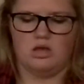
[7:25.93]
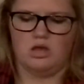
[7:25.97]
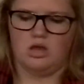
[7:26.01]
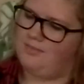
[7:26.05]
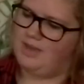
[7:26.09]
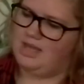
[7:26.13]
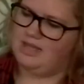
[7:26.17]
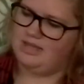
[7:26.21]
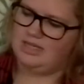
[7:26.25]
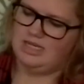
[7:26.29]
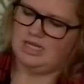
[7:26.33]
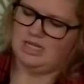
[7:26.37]

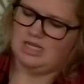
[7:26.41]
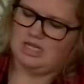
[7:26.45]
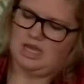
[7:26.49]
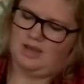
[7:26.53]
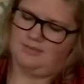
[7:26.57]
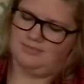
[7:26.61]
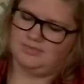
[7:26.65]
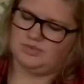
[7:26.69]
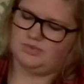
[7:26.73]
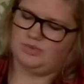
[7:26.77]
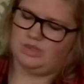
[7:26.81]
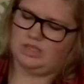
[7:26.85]
And then it
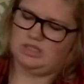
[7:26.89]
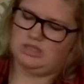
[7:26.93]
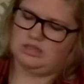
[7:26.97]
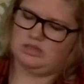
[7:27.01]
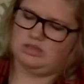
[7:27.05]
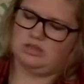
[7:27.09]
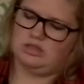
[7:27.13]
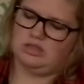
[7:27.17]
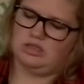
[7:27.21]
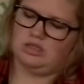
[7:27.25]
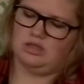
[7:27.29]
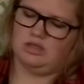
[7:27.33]
comes with
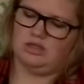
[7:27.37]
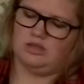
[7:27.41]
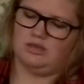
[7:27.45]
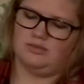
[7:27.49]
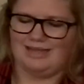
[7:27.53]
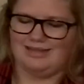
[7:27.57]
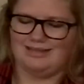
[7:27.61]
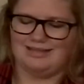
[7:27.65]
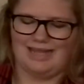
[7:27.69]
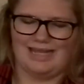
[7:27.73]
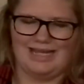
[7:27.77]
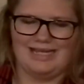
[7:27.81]
the,
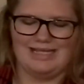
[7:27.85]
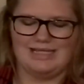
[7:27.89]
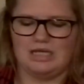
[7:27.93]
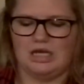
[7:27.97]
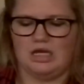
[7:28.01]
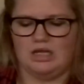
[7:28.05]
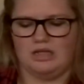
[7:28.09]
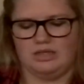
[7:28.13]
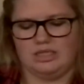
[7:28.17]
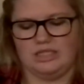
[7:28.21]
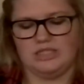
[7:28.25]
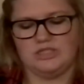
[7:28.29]

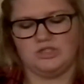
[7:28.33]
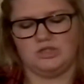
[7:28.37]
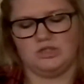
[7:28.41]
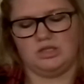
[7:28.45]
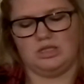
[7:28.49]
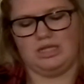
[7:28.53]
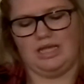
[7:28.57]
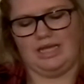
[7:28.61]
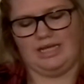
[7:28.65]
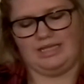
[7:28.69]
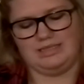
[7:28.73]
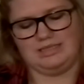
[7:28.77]
uh, these are the
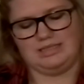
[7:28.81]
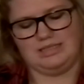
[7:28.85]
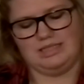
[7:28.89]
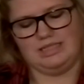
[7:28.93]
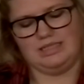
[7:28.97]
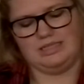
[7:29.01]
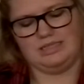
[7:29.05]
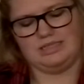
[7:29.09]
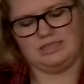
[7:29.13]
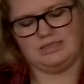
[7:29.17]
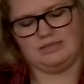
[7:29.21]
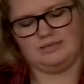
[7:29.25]

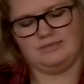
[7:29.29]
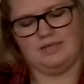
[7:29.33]
lancets.